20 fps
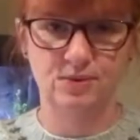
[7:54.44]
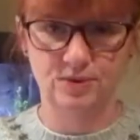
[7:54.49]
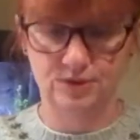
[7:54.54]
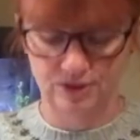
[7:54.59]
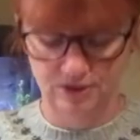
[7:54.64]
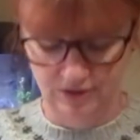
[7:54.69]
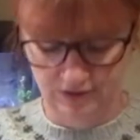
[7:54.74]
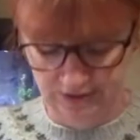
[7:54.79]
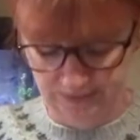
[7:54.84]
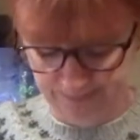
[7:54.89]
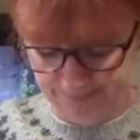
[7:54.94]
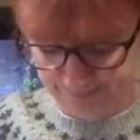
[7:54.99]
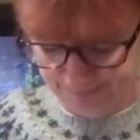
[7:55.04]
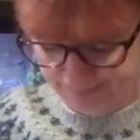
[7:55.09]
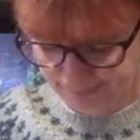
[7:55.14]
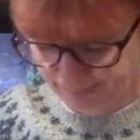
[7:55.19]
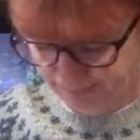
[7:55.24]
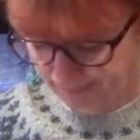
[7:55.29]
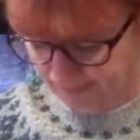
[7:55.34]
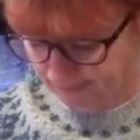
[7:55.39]
time.
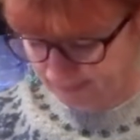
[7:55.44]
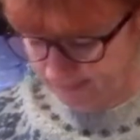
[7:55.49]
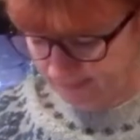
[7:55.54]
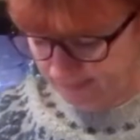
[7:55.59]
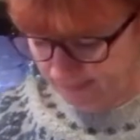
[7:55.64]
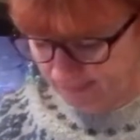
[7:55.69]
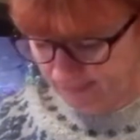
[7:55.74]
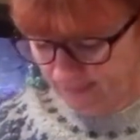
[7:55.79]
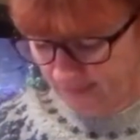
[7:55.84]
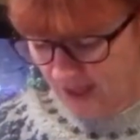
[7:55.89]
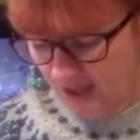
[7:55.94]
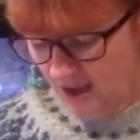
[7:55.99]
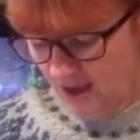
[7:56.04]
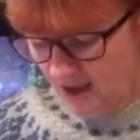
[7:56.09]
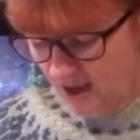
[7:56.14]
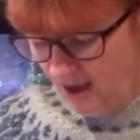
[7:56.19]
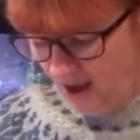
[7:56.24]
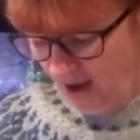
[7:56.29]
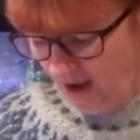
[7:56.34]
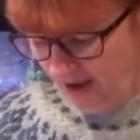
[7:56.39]

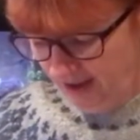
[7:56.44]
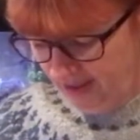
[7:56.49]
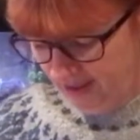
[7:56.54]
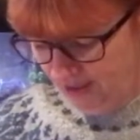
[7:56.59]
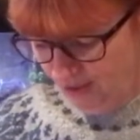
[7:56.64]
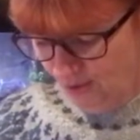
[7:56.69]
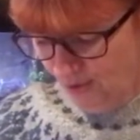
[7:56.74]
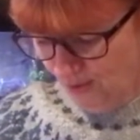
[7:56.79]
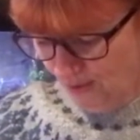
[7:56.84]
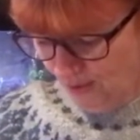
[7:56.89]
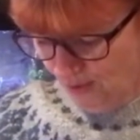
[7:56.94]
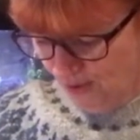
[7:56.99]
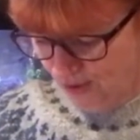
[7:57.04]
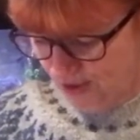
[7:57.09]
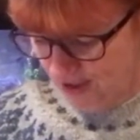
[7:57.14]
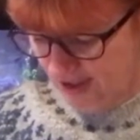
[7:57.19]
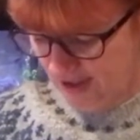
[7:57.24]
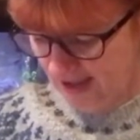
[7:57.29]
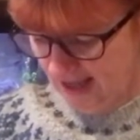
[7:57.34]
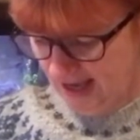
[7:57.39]
I
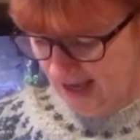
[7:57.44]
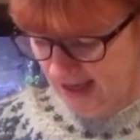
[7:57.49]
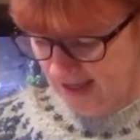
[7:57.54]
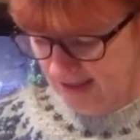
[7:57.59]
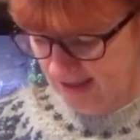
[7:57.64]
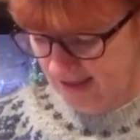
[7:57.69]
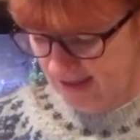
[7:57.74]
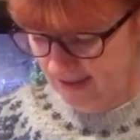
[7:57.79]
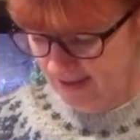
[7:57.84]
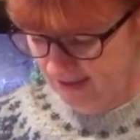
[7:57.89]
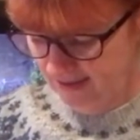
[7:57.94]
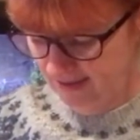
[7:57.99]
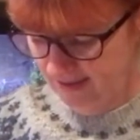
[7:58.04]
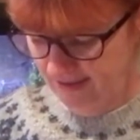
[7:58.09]
thought that